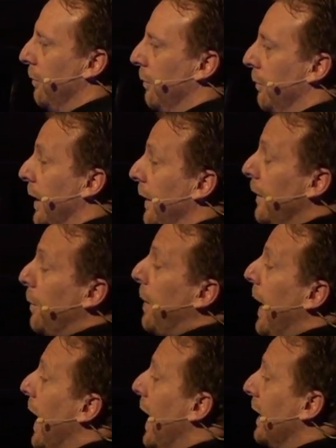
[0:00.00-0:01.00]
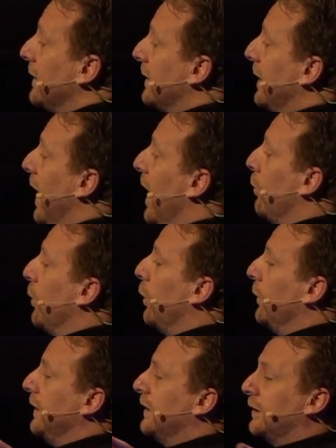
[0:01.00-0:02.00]
But in the past, God would
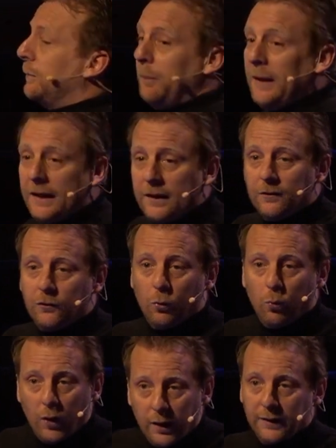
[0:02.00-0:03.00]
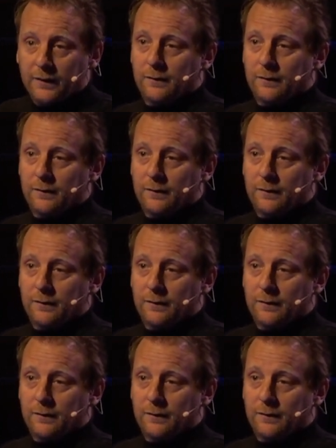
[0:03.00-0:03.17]
only speak to one.